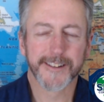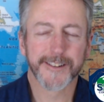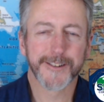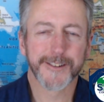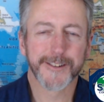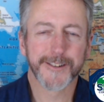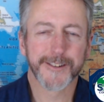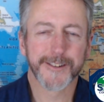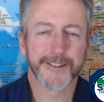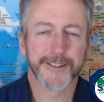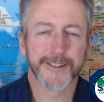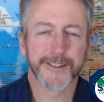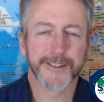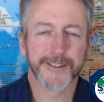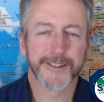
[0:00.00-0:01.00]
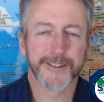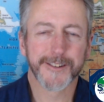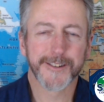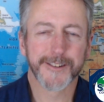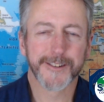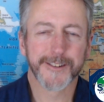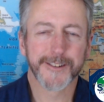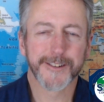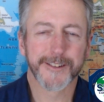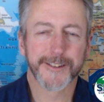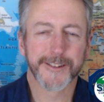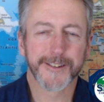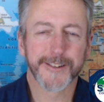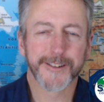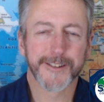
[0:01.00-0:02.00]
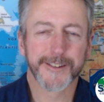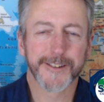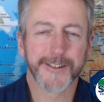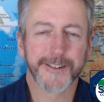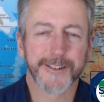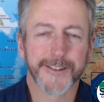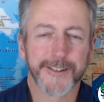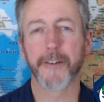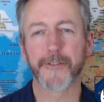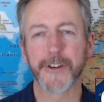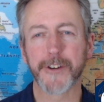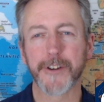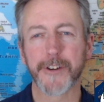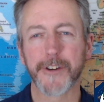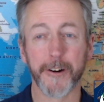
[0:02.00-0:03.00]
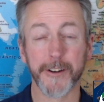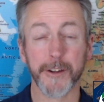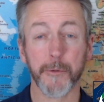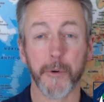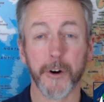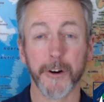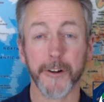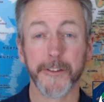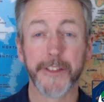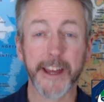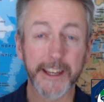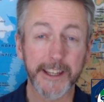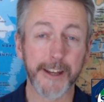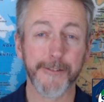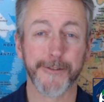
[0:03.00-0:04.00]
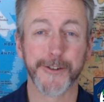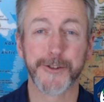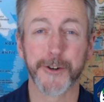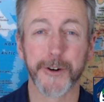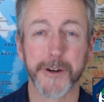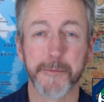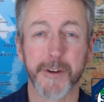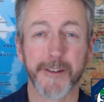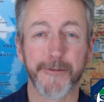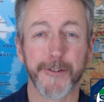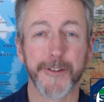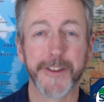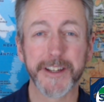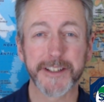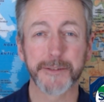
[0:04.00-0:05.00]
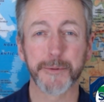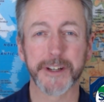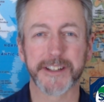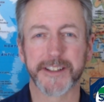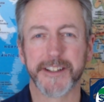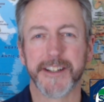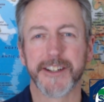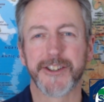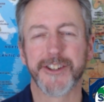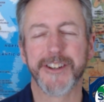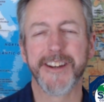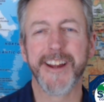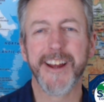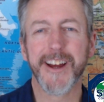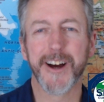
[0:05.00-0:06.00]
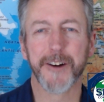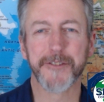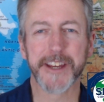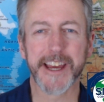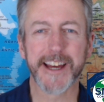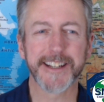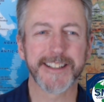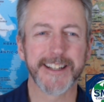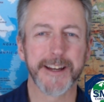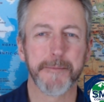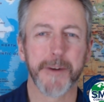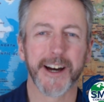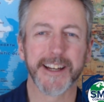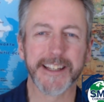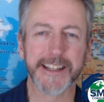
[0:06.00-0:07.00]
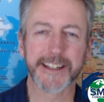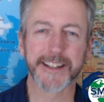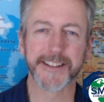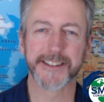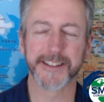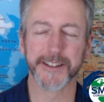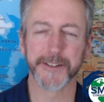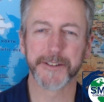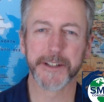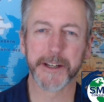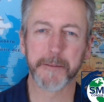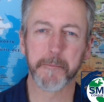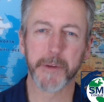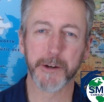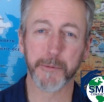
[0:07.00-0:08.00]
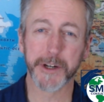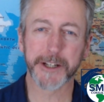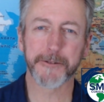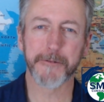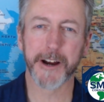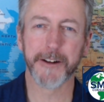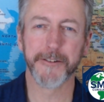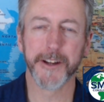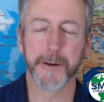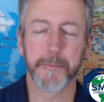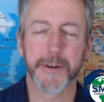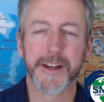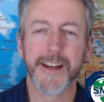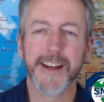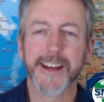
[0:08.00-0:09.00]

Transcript: Good morning, good afternoon, good evening, wherever you are in the world. Thank you for joining me for this week's edition of the SMIE Consulting Midweek Roundup.